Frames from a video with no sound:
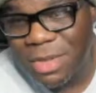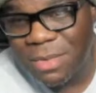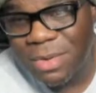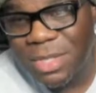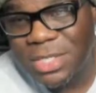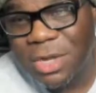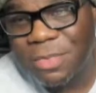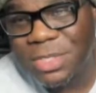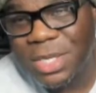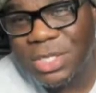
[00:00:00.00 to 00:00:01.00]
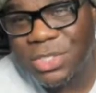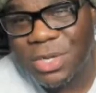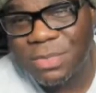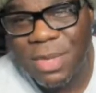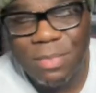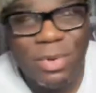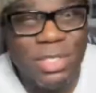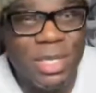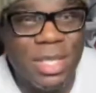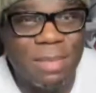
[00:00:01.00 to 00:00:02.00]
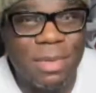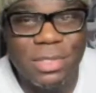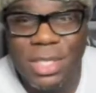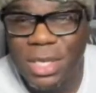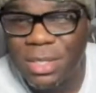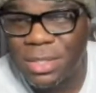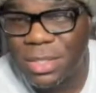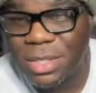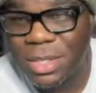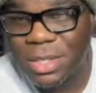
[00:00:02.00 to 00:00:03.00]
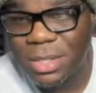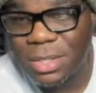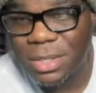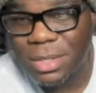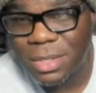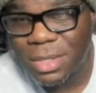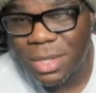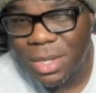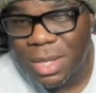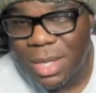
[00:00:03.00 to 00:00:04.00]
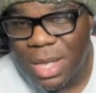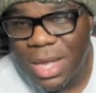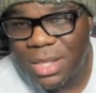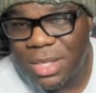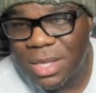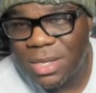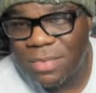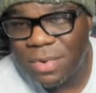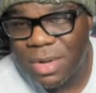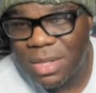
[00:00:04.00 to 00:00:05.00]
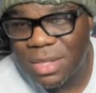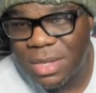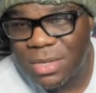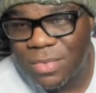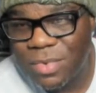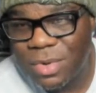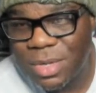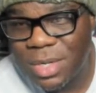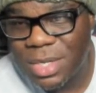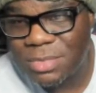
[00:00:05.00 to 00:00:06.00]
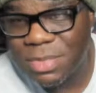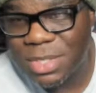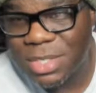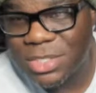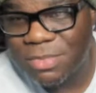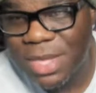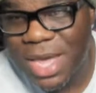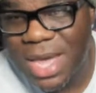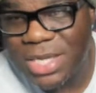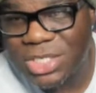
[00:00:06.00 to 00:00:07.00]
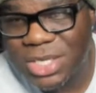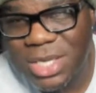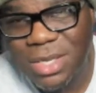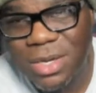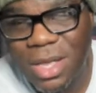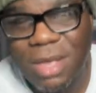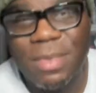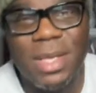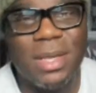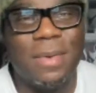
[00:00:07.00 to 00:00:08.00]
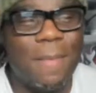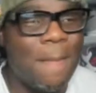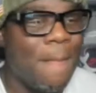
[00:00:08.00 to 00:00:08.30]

had one of the dopest intros, man. Appreciate that, Motown. Look at that. I thought you were I thought you wore gloves because you would be ashy. Hell no, nah, man.